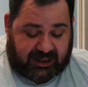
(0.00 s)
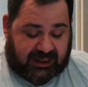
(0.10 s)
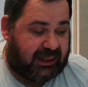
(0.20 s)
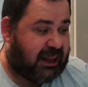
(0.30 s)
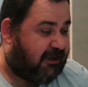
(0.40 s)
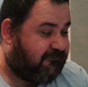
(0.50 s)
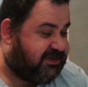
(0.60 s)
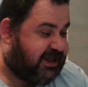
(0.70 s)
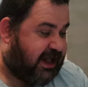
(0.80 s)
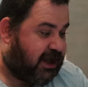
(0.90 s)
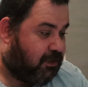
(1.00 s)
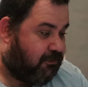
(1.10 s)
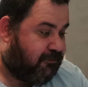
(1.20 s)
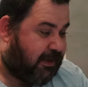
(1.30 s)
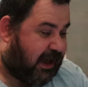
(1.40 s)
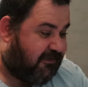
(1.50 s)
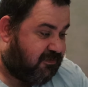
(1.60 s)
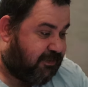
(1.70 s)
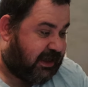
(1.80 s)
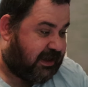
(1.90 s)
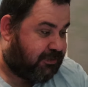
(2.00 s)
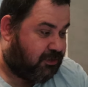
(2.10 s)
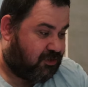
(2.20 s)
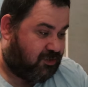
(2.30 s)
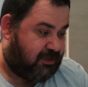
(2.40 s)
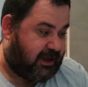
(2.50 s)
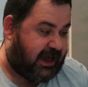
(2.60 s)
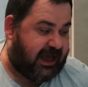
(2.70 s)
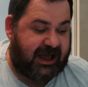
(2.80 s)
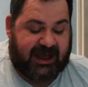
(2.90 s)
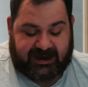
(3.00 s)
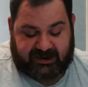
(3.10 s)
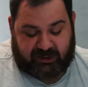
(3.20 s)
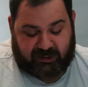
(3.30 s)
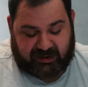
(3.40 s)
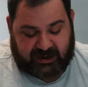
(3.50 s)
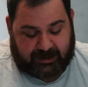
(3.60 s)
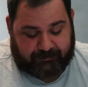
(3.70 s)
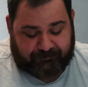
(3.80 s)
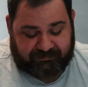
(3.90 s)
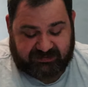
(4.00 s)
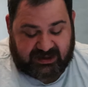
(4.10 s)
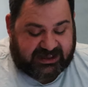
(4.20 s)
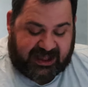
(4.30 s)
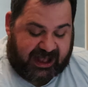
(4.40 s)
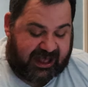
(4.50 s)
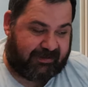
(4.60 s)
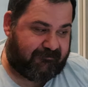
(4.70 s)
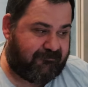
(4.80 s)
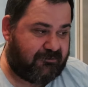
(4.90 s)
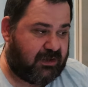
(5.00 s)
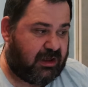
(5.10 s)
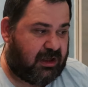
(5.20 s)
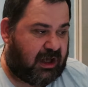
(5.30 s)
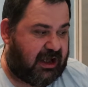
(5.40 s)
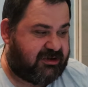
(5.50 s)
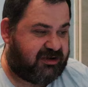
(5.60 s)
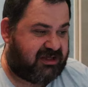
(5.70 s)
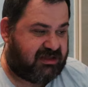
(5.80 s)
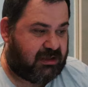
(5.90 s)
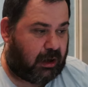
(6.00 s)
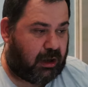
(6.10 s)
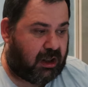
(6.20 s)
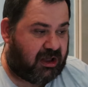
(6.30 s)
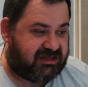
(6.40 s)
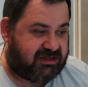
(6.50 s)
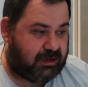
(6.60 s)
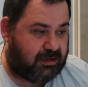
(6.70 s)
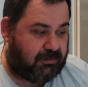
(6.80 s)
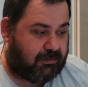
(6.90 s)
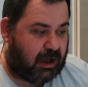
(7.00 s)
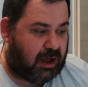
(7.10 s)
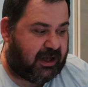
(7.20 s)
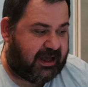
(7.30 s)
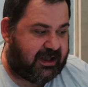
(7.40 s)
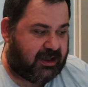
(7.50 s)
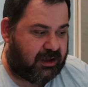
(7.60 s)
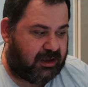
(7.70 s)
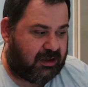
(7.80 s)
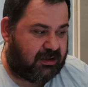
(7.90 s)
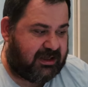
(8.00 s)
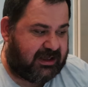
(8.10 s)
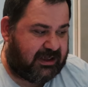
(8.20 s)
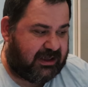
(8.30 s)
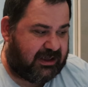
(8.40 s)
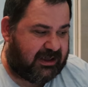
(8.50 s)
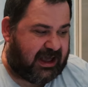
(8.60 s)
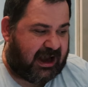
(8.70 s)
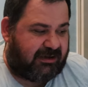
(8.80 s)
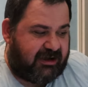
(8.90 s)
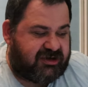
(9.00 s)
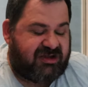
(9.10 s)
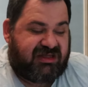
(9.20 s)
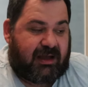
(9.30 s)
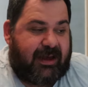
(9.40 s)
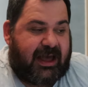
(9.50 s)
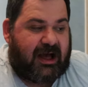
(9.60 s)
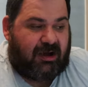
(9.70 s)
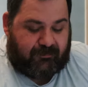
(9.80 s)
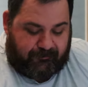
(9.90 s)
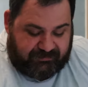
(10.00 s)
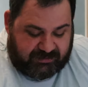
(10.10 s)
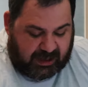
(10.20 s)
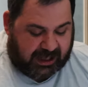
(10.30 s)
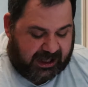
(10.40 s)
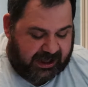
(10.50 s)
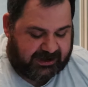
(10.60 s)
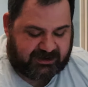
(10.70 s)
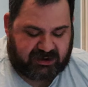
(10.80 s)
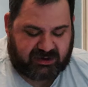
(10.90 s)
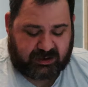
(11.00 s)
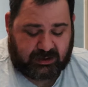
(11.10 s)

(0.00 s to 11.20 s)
love to help other people. And yeah, I just lost my courage somehow, and